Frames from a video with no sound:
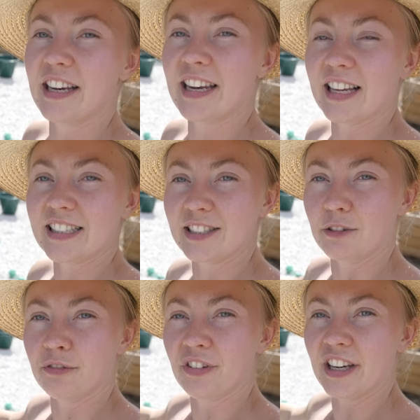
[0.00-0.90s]
a nice little
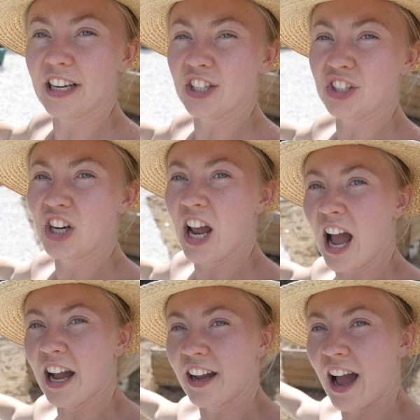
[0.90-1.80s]
finish
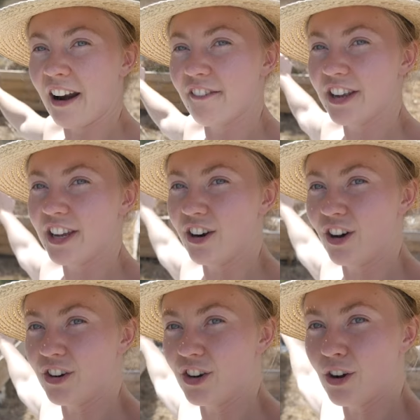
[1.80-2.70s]
and carrying
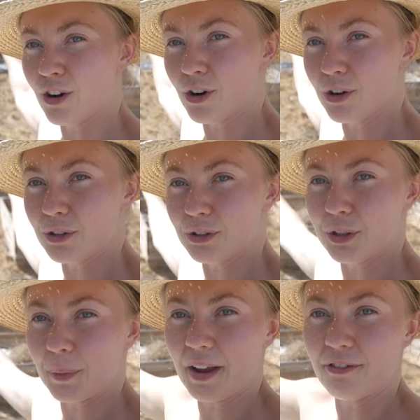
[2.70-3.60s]
on all
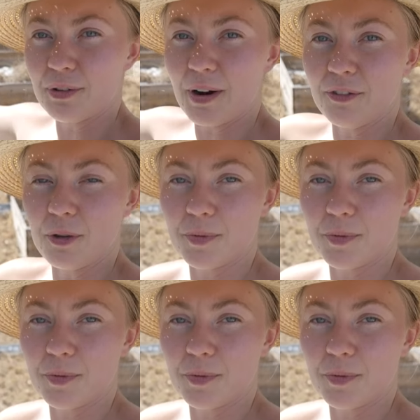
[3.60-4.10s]
the way throughout the